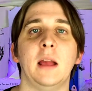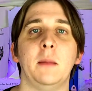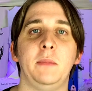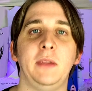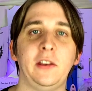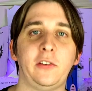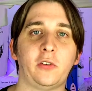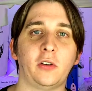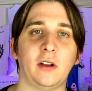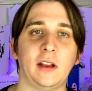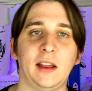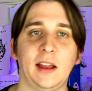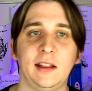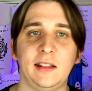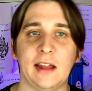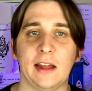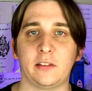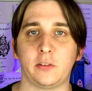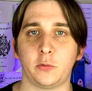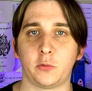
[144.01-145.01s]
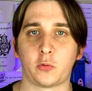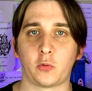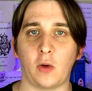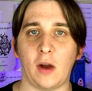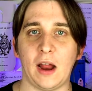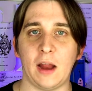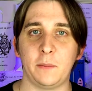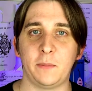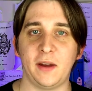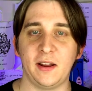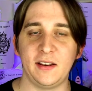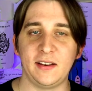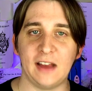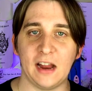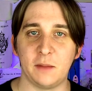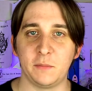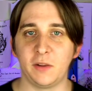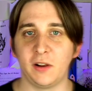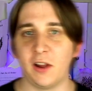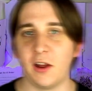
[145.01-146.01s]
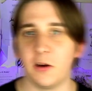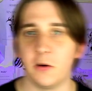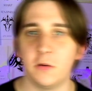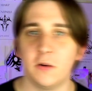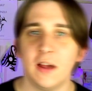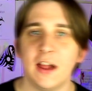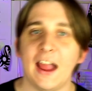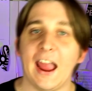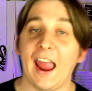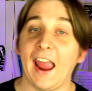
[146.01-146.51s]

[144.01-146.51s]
be sure to hit that subscribe button down below